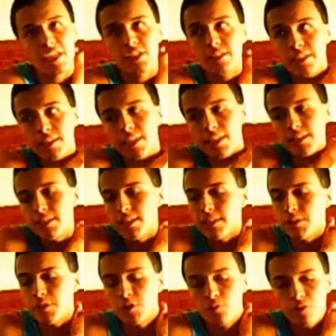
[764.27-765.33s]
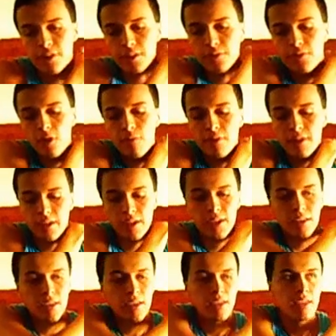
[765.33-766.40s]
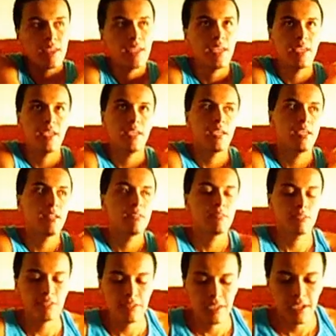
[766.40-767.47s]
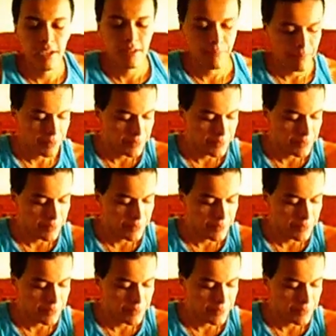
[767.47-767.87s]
actually 19, so he's pretty cool about it. And so yeah.